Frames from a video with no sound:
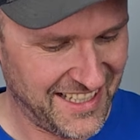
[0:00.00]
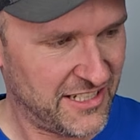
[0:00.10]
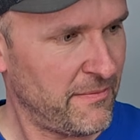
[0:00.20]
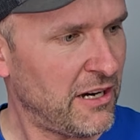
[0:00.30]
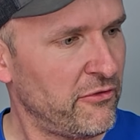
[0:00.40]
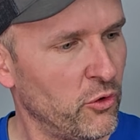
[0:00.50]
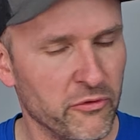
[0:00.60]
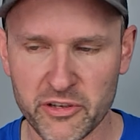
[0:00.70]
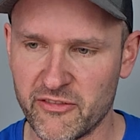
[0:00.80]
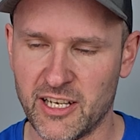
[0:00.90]
So about
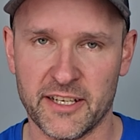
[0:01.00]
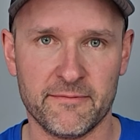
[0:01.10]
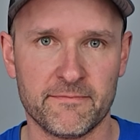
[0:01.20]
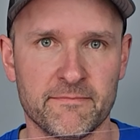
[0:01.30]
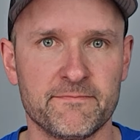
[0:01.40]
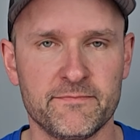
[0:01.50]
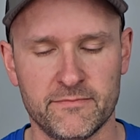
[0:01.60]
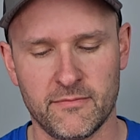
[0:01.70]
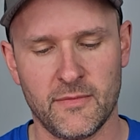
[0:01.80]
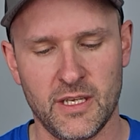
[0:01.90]
4 foot of line.
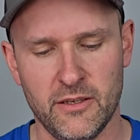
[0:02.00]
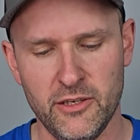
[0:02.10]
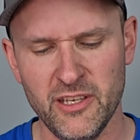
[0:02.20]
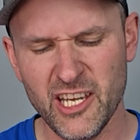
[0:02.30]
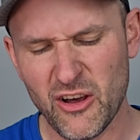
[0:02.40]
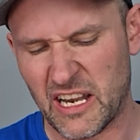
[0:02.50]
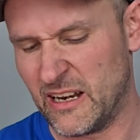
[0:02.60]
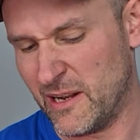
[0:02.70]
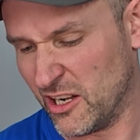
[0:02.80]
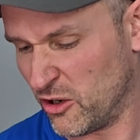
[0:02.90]
You can go a
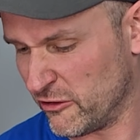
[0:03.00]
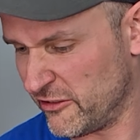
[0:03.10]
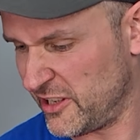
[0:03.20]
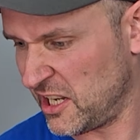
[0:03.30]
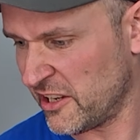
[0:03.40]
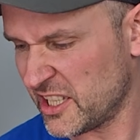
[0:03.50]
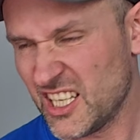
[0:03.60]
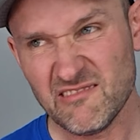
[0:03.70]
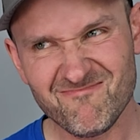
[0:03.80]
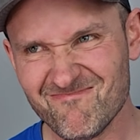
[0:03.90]
little bit longer if you like.
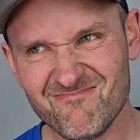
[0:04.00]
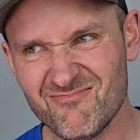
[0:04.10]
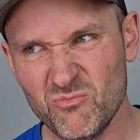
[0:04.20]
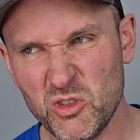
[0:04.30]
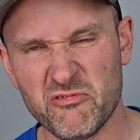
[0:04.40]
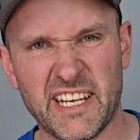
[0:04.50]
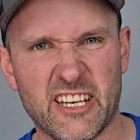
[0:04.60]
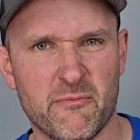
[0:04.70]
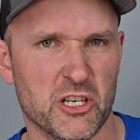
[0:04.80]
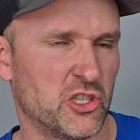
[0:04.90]
Wouldn't really
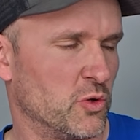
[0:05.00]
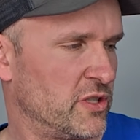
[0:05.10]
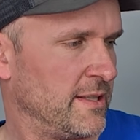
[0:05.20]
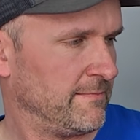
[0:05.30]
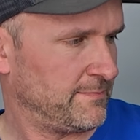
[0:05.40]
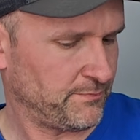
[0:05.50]
go much shorter.